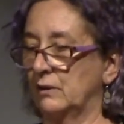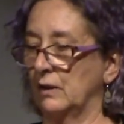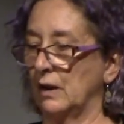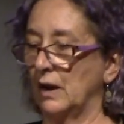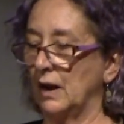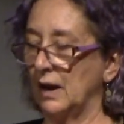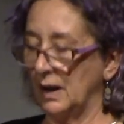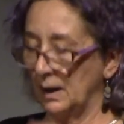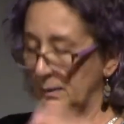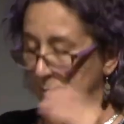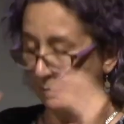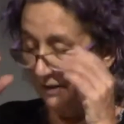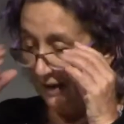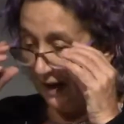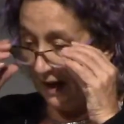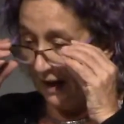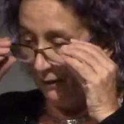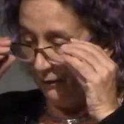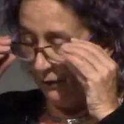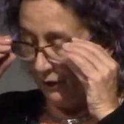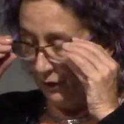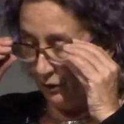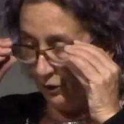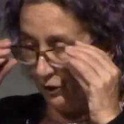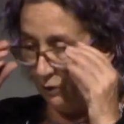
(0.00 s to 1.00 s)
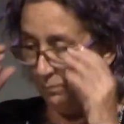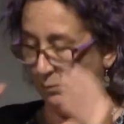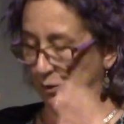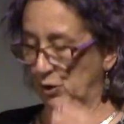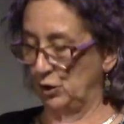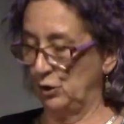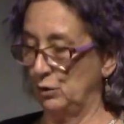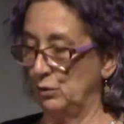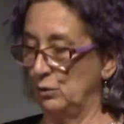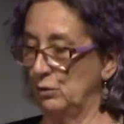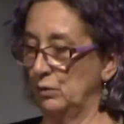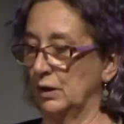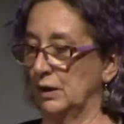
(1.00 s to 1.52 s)
Um, David
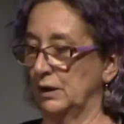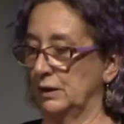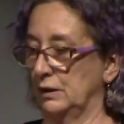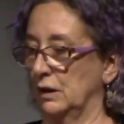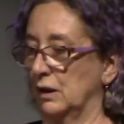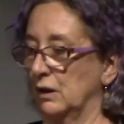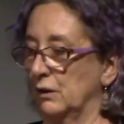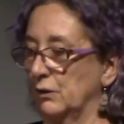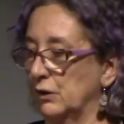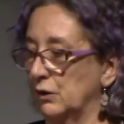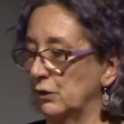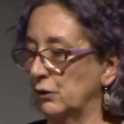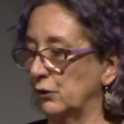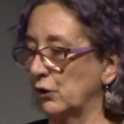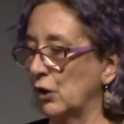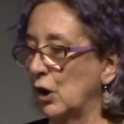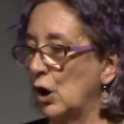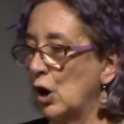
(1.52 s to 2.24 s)
Depew and others